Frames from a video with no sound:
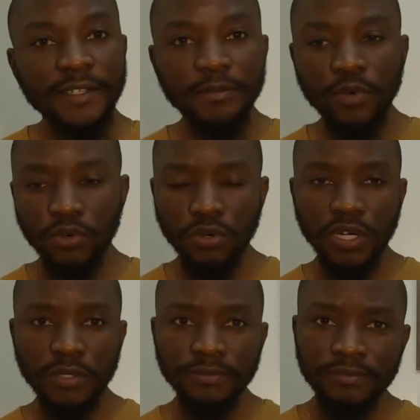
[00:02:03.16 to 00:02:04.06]
they are not talking
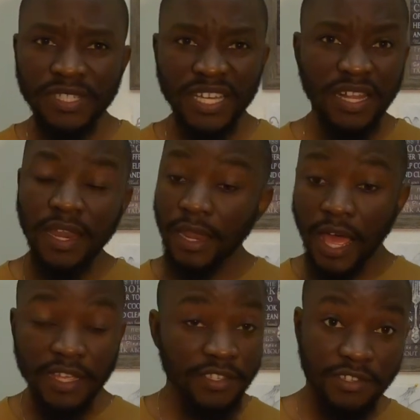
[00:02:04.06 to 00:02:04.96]
about a watch,
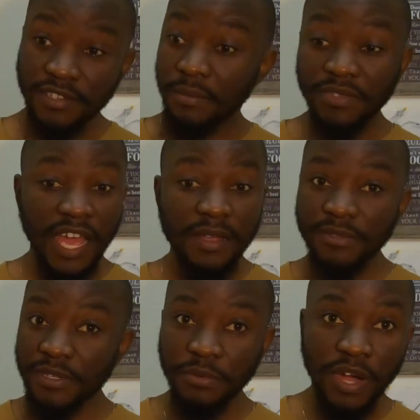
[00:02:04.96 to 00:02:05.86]
an expensive
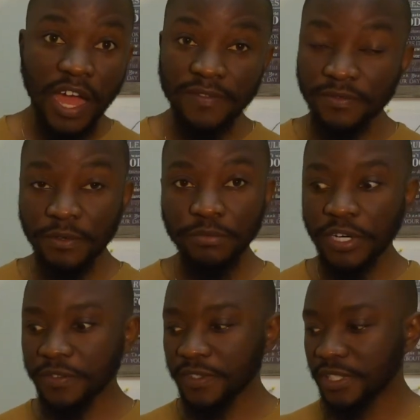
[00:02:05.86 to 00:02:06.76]
watch. They're just talking
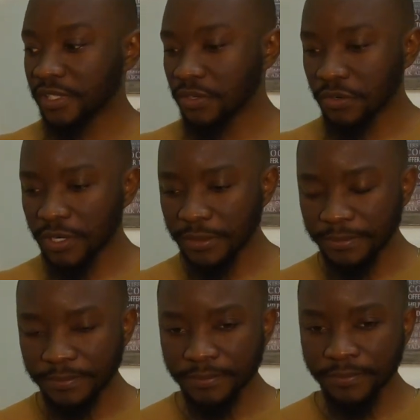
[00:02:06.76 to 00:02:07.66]
about
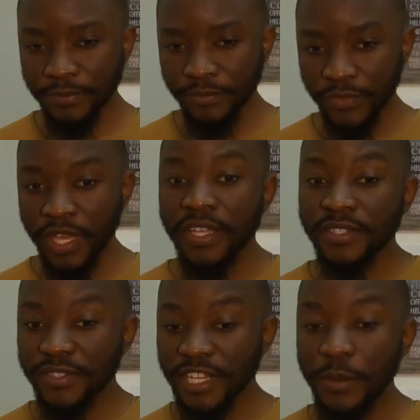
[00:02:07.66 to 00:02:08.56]
food, which is
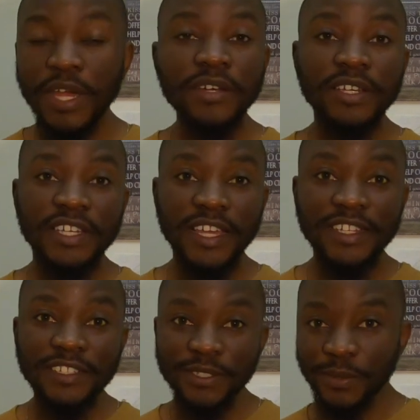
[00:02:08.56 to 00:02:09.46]
$1 or
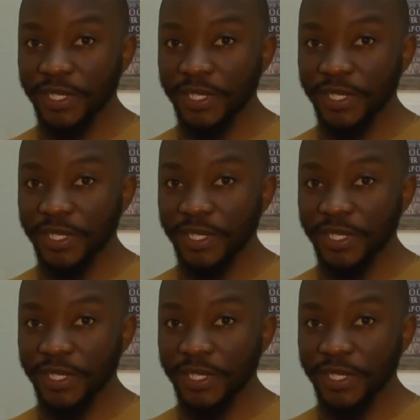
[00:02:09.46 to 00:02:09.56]
less.